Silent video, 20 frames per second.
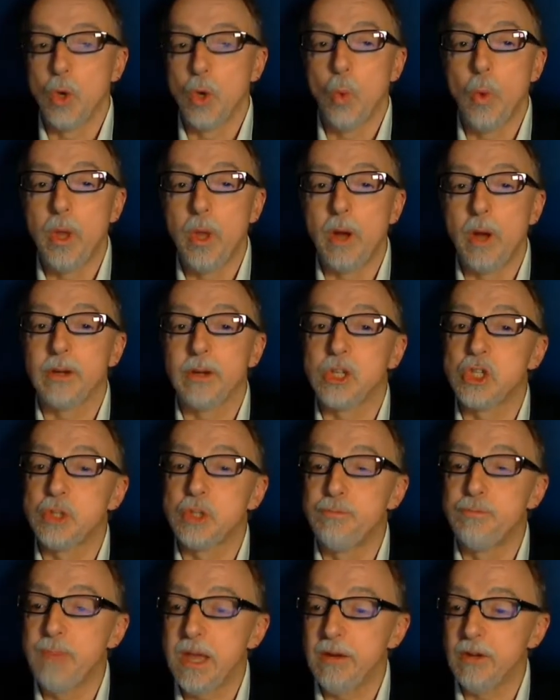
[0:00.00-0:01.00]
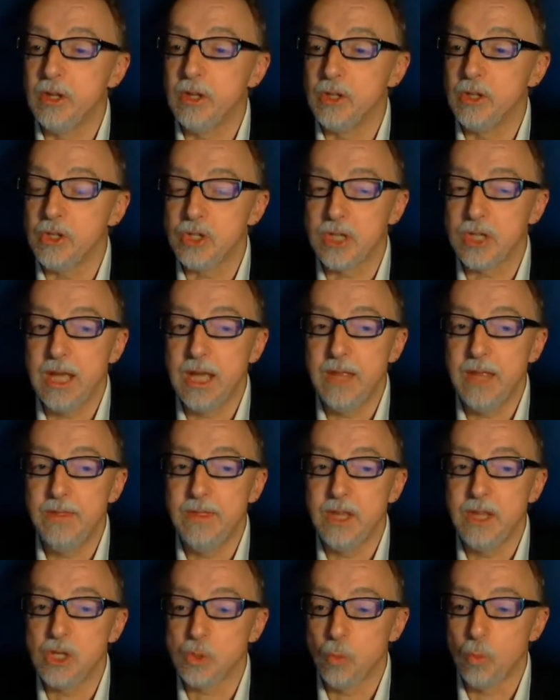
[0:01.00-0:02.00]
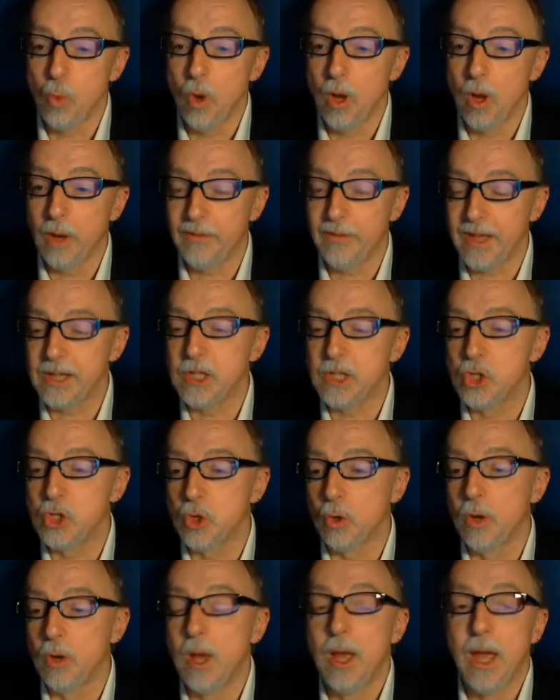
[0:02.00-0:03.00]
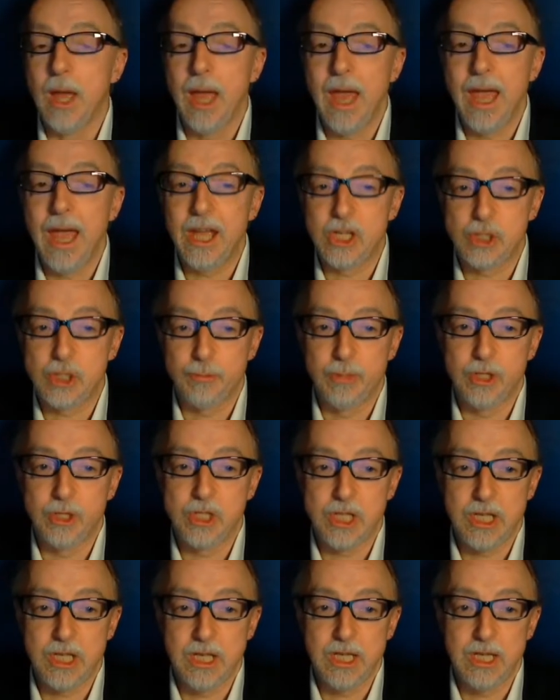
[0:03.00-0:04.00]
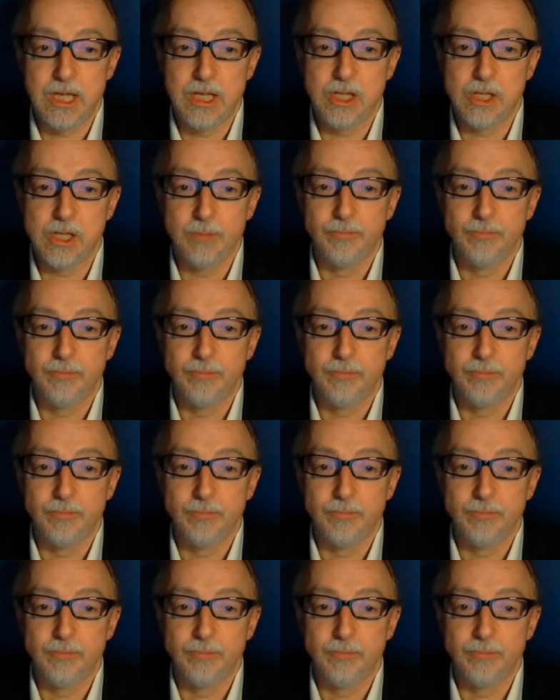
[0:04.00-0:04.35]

We are experienced in this work. That is your expertise.